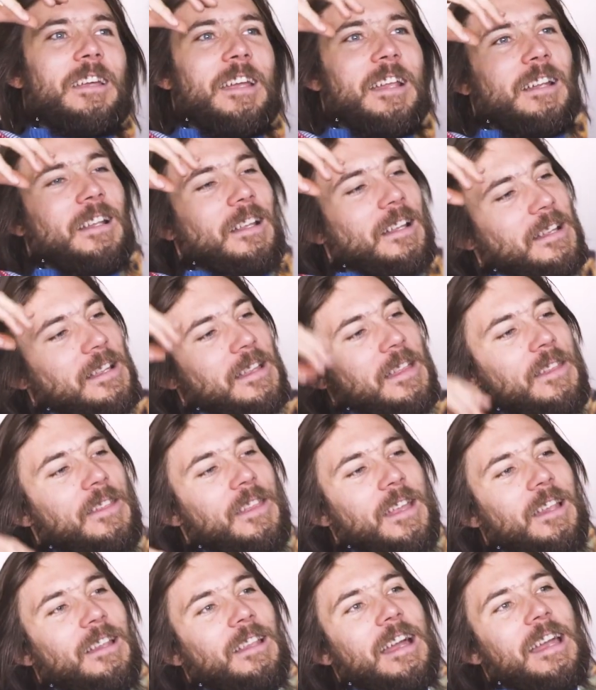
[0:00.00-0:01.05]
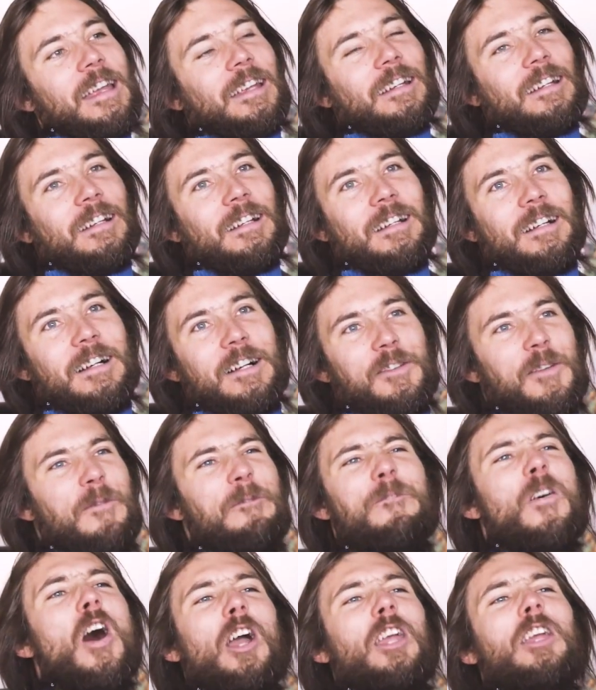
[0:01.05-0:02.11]
and then like I was like,
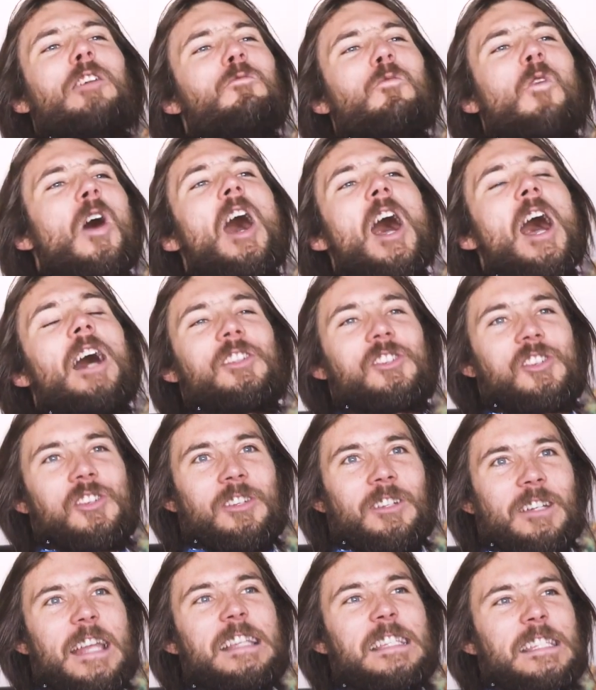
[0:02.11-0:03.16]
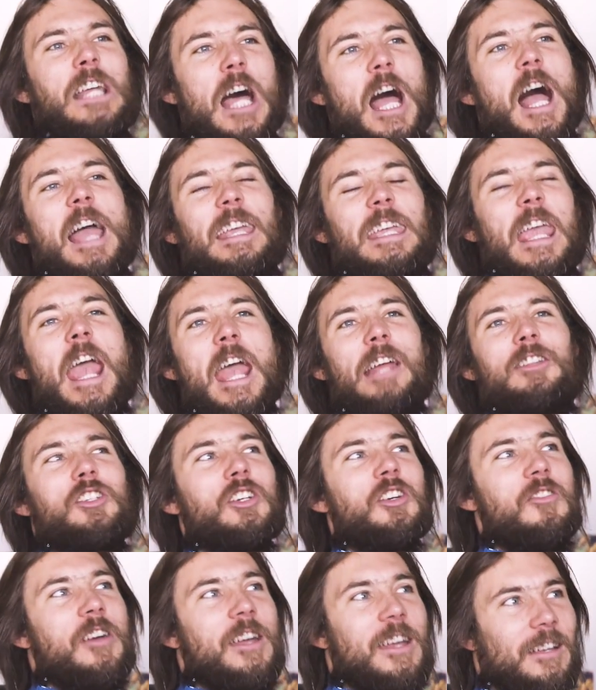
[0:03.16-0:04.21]
fuck it, watch, it's not, I can't
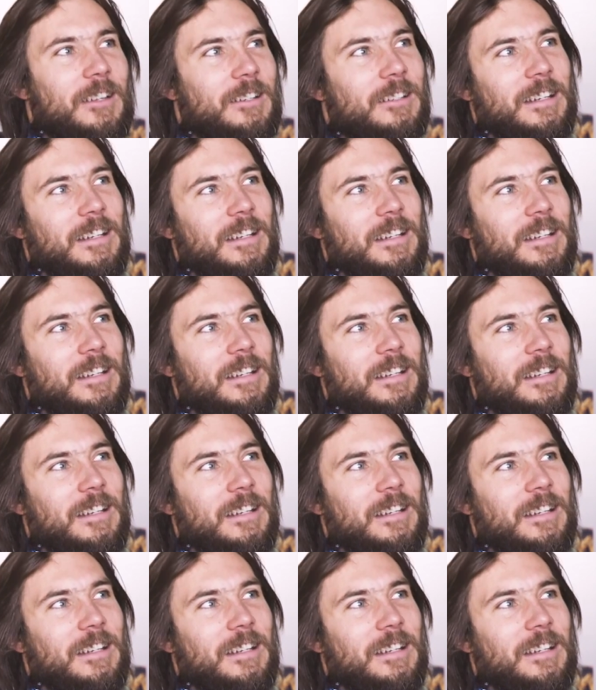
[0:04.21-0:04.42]
do it,